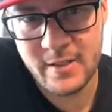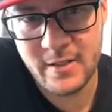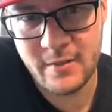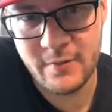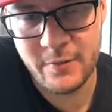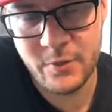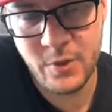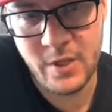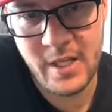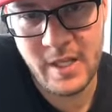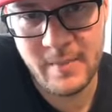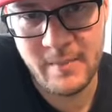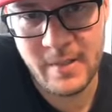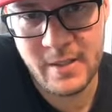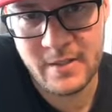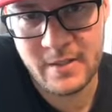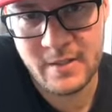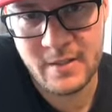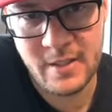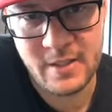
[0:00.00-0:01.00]
and for him
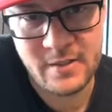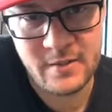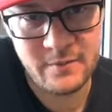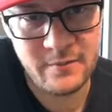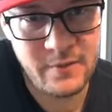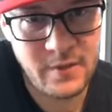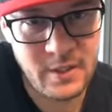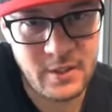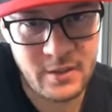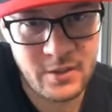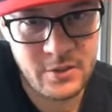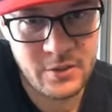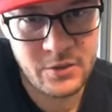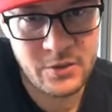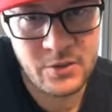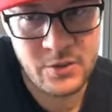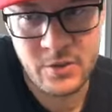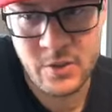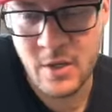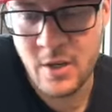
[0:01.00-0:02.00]
it doesn't feel
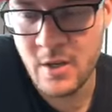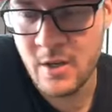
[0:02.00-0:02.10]
loose.